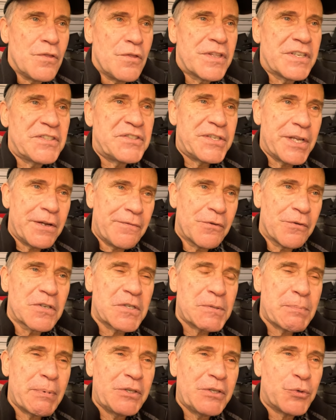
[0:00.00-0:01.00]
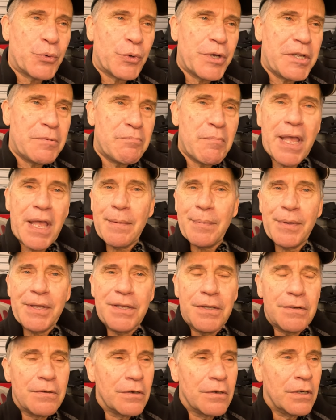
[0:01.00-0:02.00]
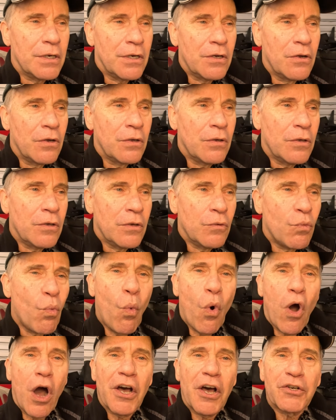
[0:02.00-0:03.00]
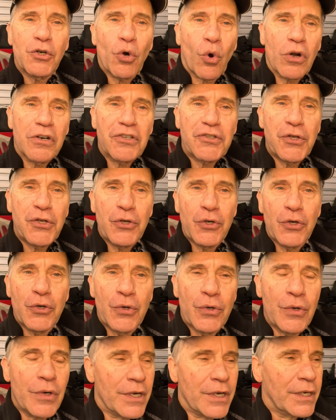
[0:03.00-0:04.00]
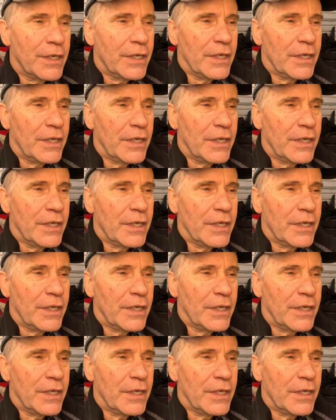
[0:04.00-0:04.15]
the difference between maybe one or two,